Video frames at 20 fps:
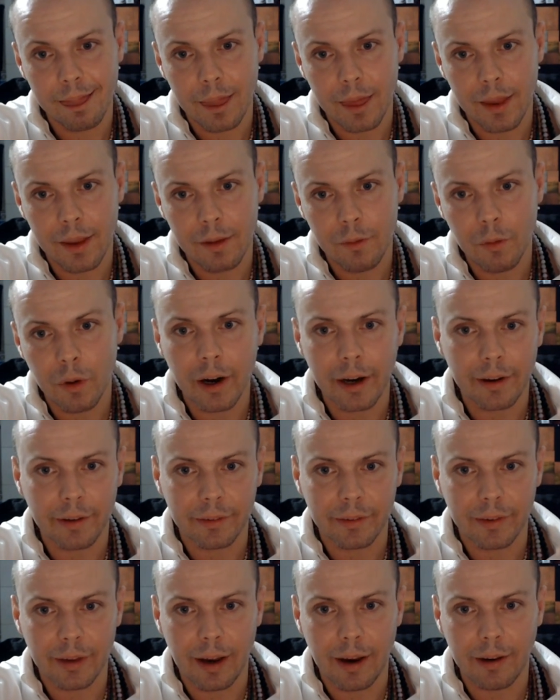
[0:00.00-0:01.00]
Well, I guess
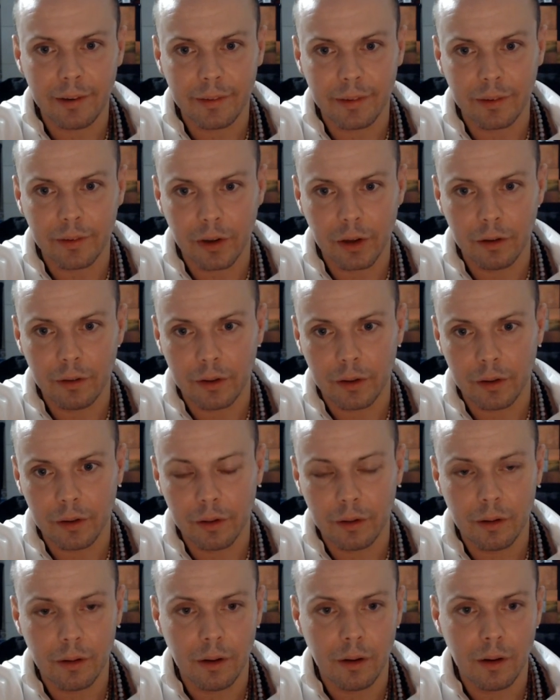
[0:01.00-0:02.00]
the Ace is good too.
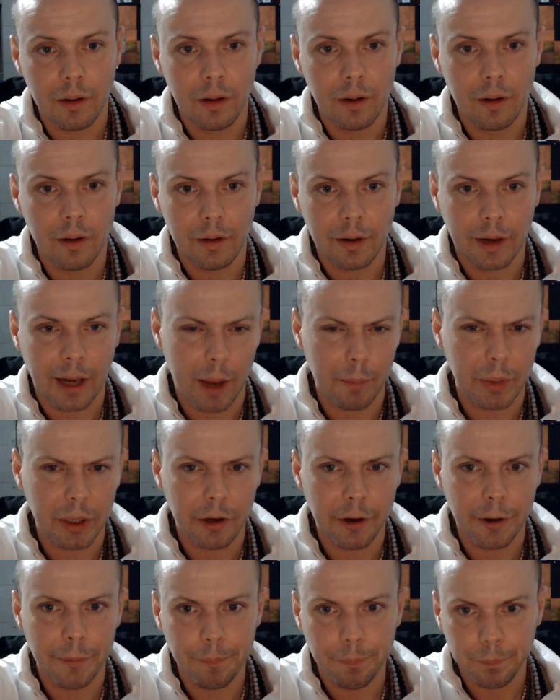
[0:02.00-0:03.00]
Can be
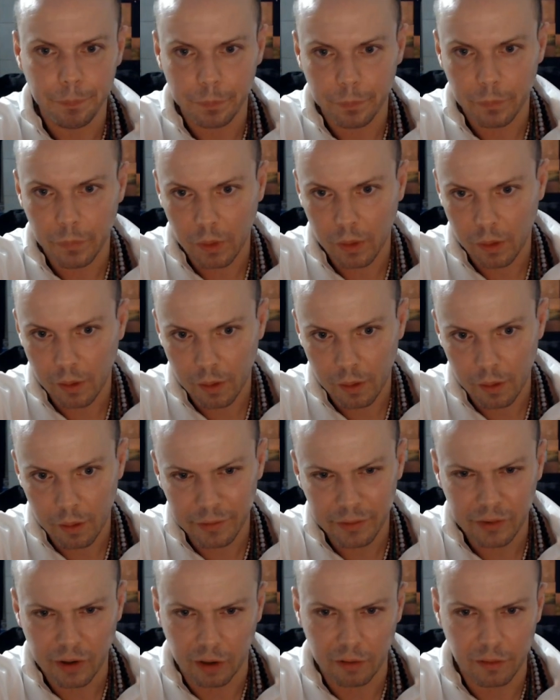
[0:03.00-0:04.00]
good. It's
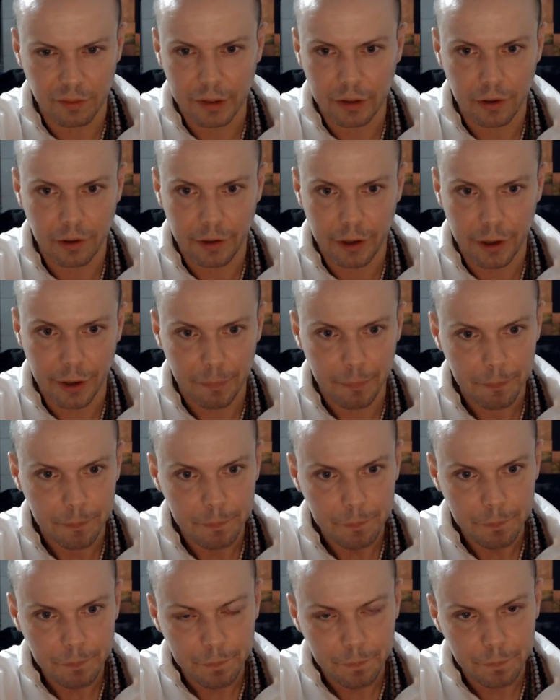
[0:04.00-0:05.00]
generally good, yeah.
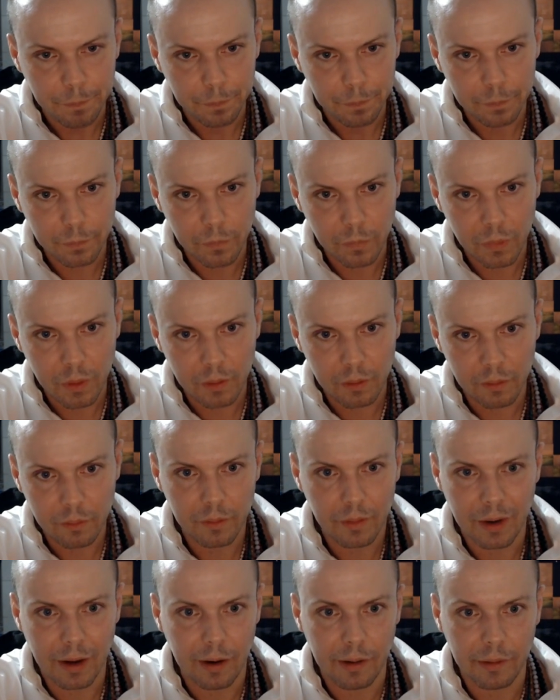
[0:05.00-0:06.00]

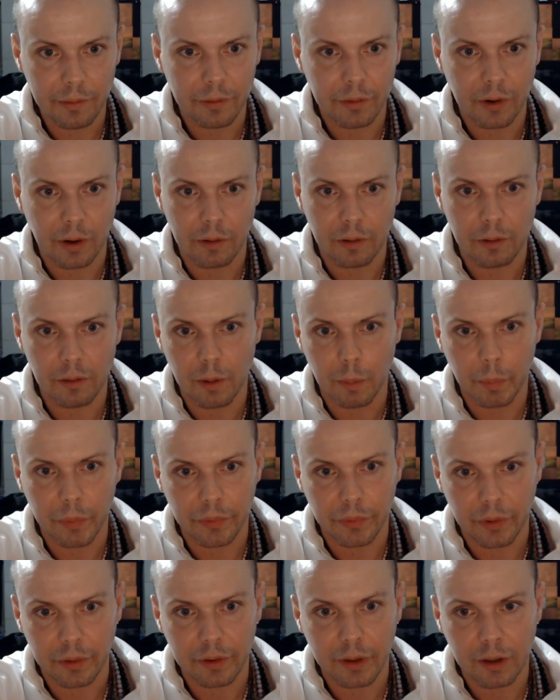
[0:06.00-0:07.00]
The Ace generally
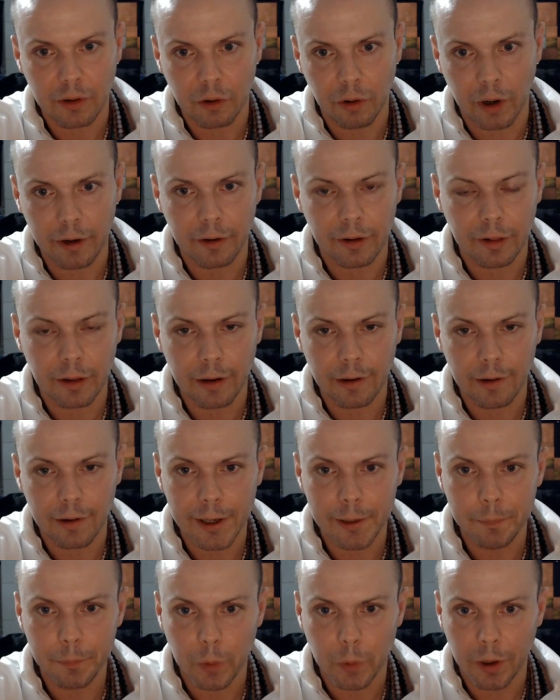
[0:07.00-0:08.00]
represents greater clarity,
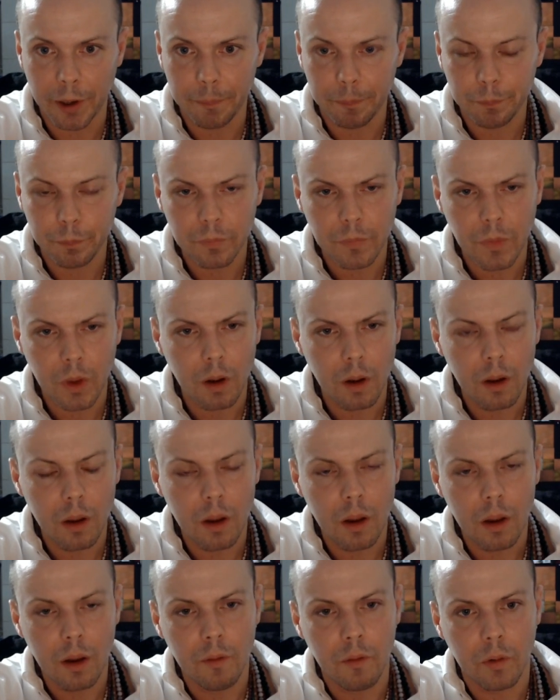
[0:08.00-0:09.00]
right?
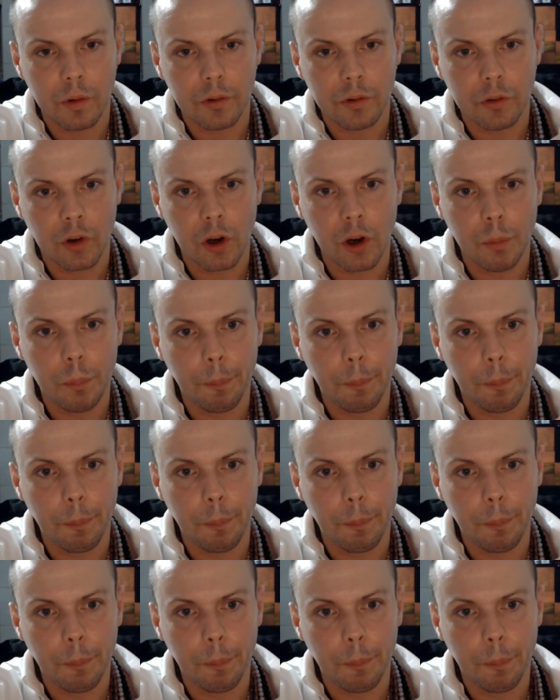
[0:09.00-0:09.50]
Which is good.